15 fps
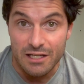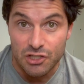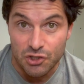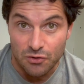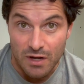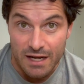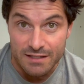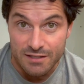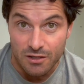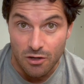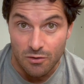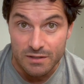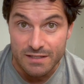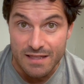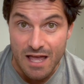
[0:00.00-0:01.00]
trying to
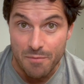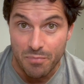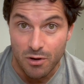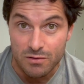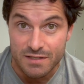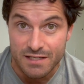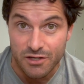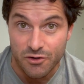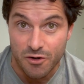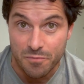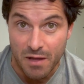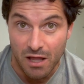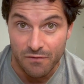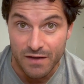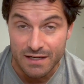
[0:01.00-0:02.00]
go into that posterior
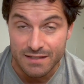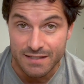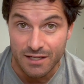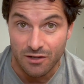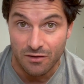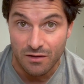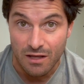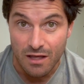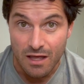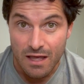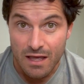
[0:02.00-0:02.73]
pelvic tilt.